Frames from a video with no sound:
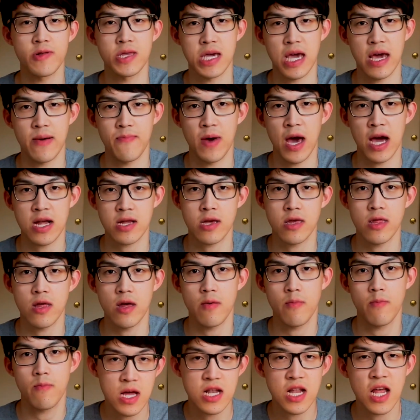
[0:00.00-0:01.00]
to get back to them.
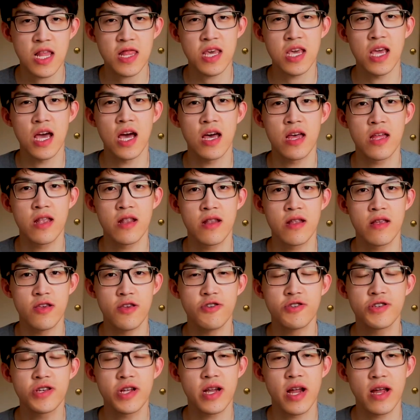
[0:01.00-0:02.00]
And at the end, you
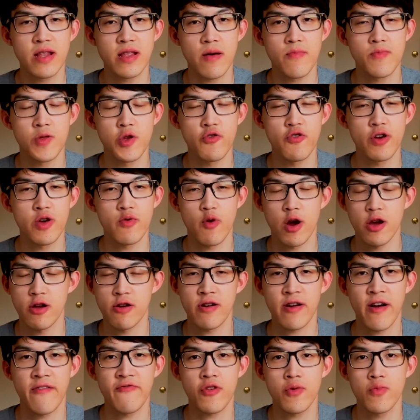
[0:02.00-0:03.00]
should end up doing what you're
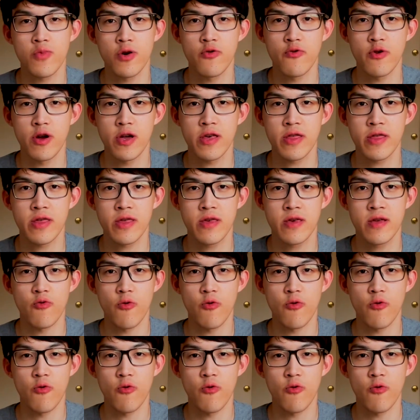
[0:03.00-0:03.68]
comfortable with,